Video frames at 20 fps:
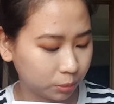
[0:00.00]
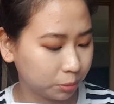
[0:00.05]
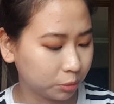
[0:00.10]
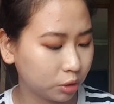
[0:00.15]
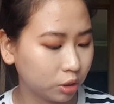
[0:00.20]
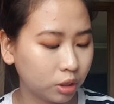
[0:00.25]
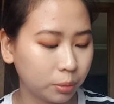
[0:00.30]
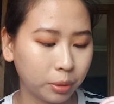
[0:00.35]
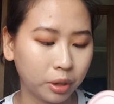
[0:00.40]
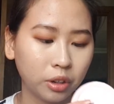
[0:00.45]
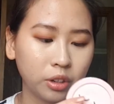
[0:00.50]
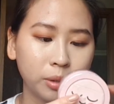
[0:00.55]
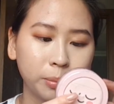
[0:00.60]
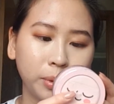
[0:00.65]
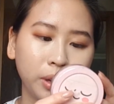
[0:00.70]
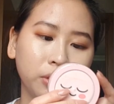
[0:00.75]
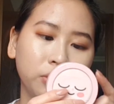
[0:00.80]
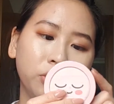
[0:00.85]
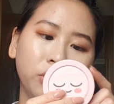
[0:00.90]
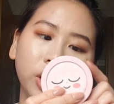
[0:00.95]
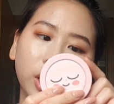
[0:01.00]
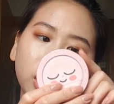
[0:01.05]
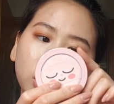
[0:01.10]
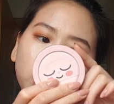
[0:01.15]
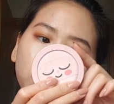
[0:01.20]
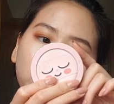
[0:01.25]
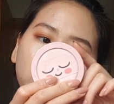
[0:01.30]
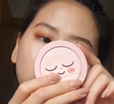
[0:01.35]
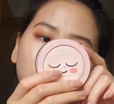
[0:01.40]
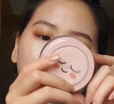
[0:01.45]
I'm gonna powder my
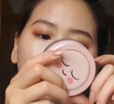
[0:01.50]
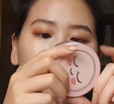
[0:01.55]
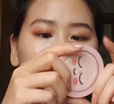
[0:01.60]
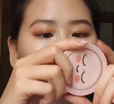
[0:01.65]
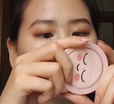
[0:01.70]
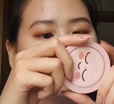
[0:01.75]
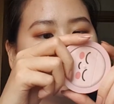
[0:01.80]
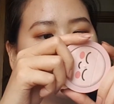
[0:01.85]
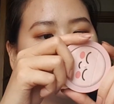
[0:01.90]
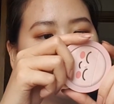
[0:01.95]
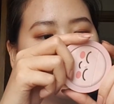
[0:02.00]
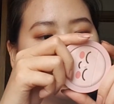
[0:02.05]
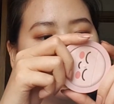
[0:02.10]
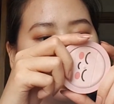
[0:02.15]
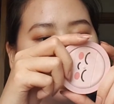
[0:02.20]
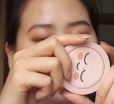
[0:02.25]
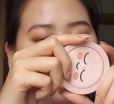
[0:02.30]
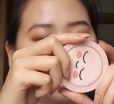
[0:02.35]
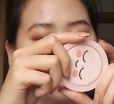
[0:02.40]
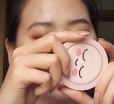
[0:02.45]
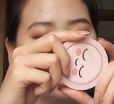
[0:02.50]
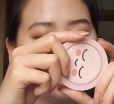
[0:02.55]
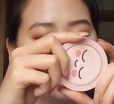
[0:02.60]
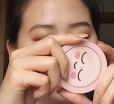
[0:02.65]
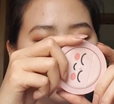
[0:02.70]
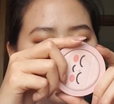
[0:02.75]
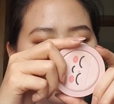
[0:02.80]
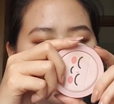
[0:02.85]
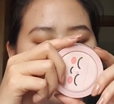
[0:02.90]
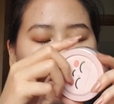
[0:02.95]
face with
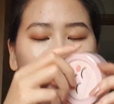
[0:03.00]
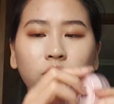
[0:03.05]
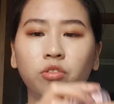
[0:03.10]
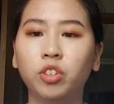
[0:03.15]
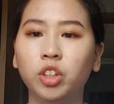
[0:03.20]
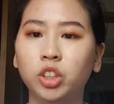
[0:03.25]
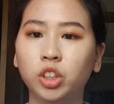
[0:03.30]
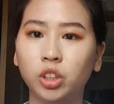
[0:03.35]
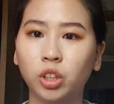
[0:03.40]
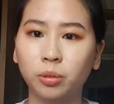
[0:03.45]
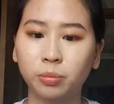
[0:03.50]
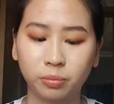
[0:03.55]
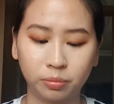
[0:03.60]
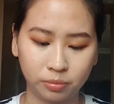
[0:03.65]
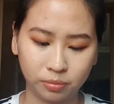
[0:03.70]
this Face Shop